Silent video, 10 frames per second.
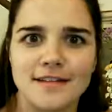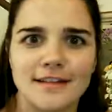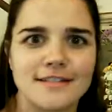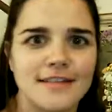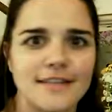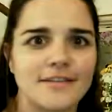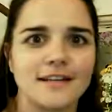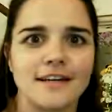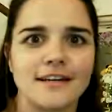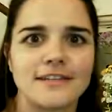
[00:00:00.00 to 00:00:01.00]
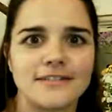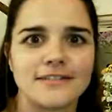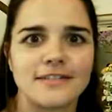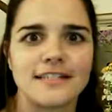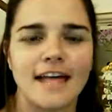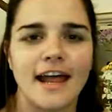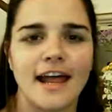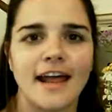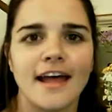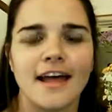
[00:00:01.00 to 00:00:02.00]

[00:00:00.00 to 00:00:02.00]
and it's definitely a different day